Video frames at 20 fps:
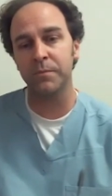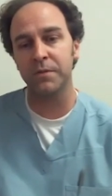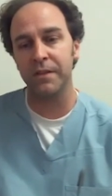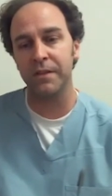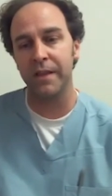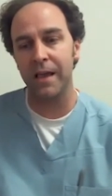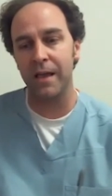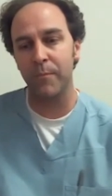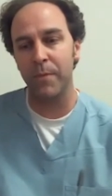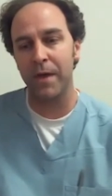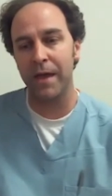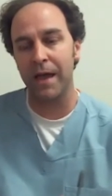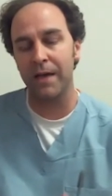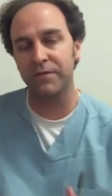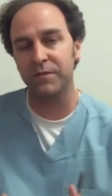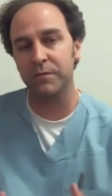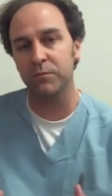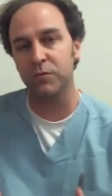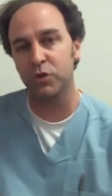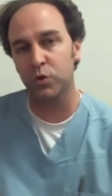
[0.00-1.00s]
and they may have
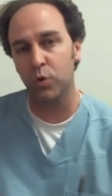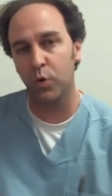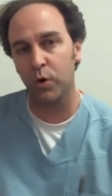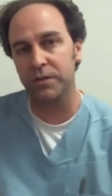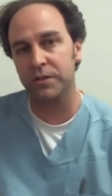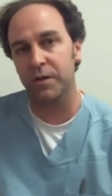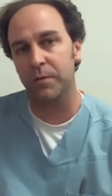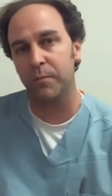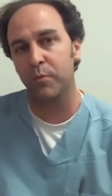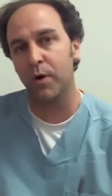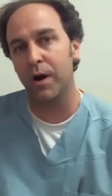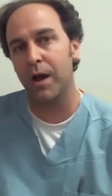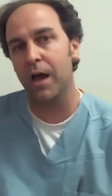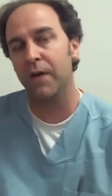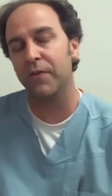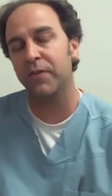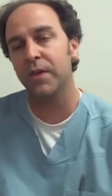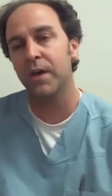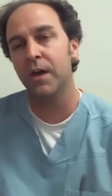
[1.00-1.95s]
some shortness of breath,